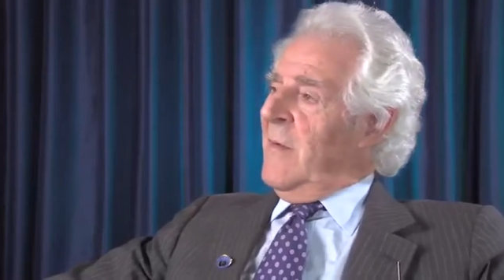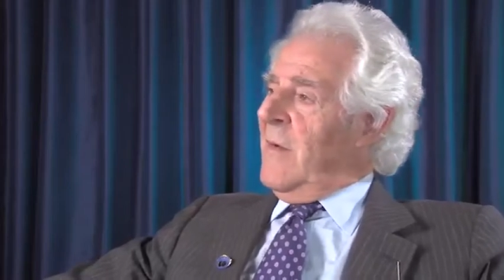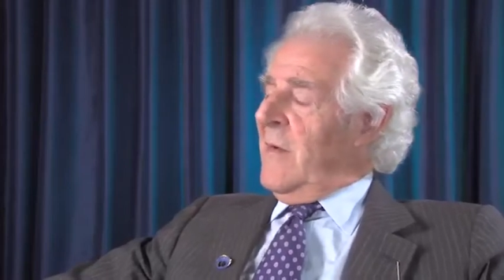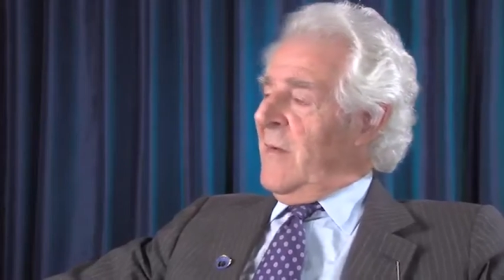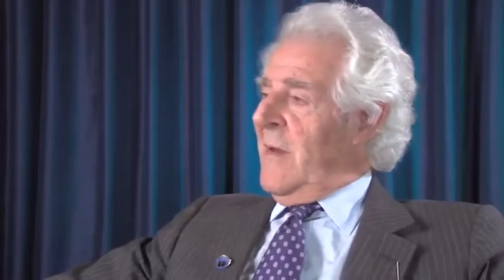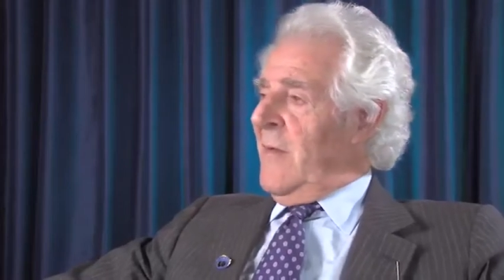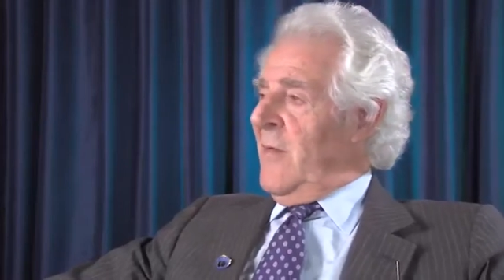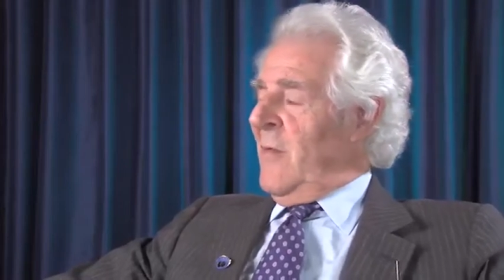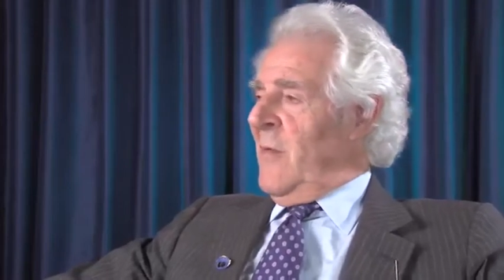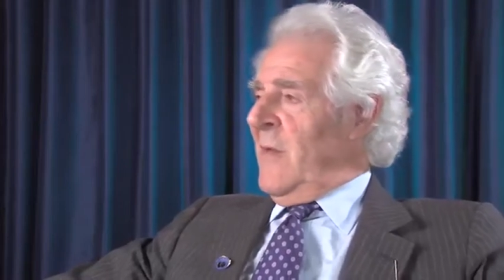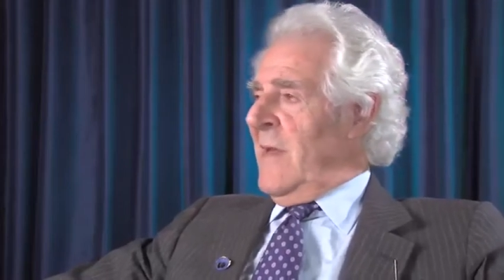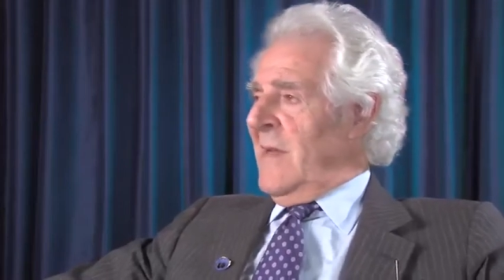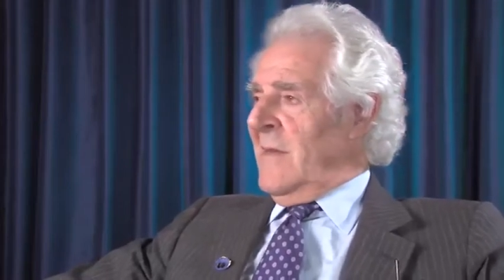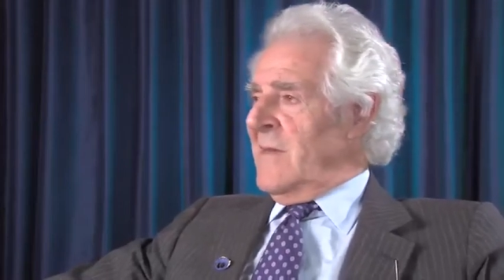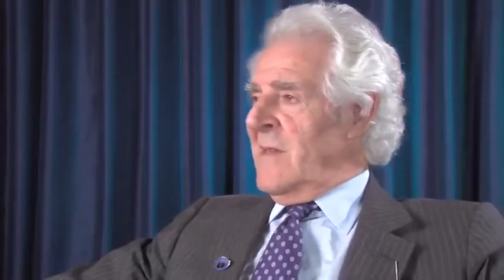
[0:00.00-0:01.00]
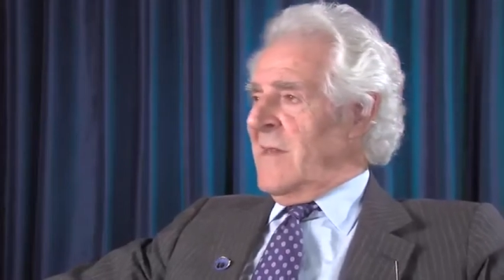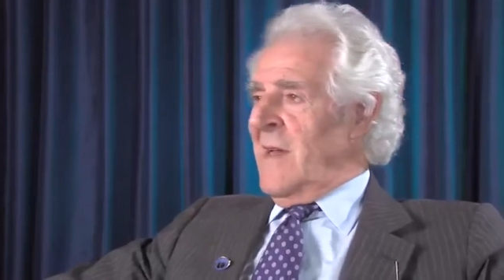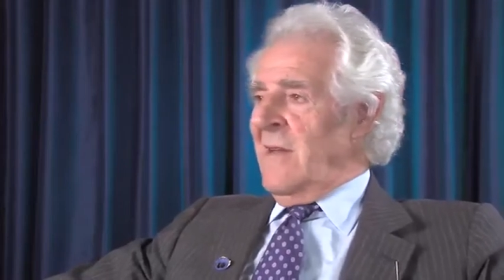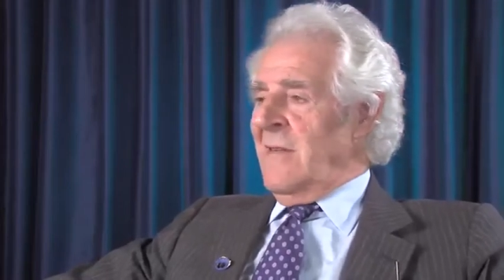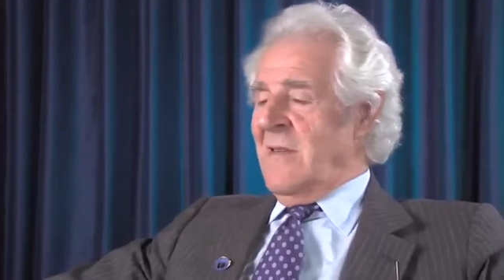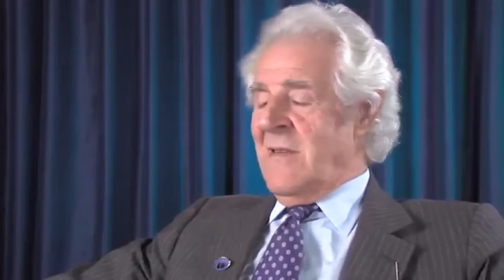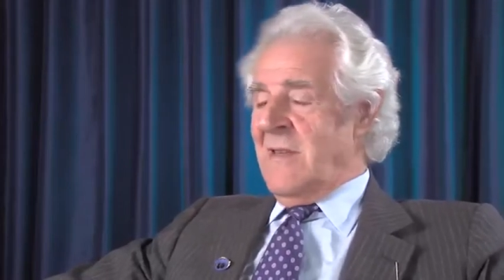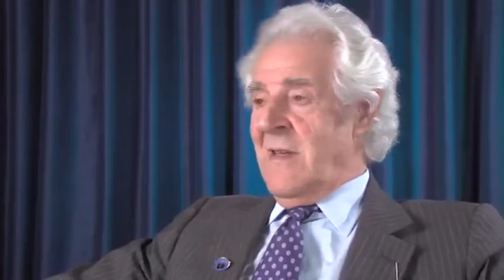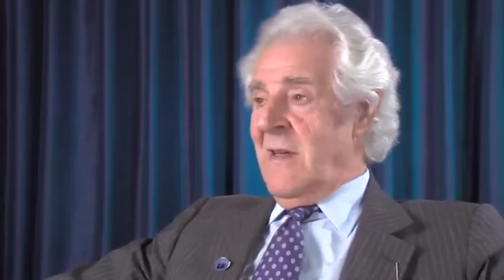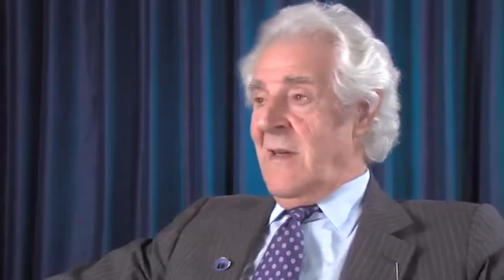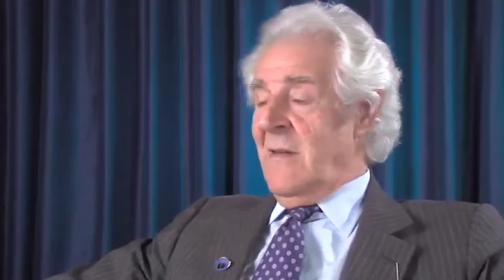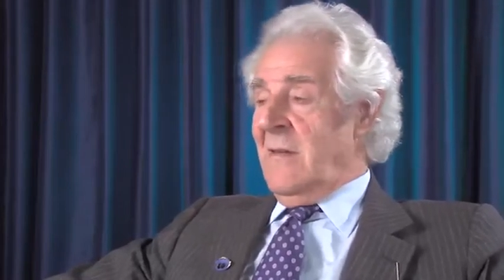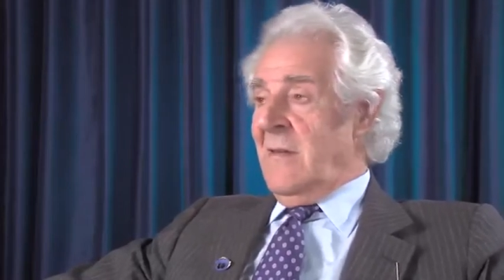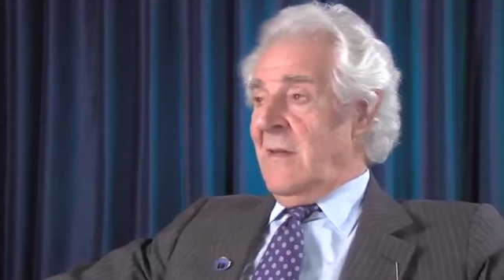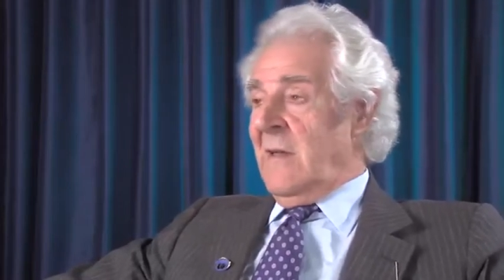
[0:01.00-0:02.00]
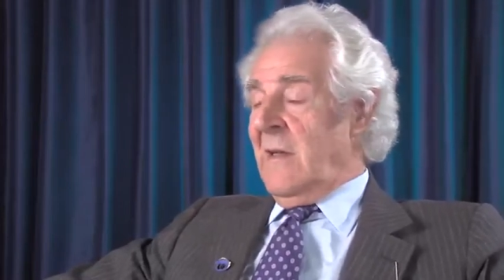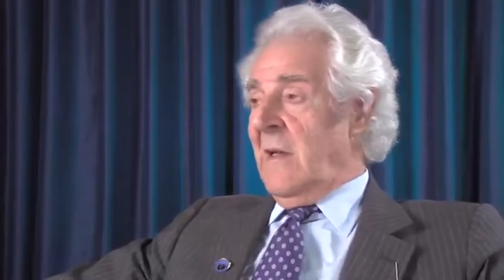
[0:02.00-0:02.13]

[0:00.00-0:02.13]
uh, all that stainless steel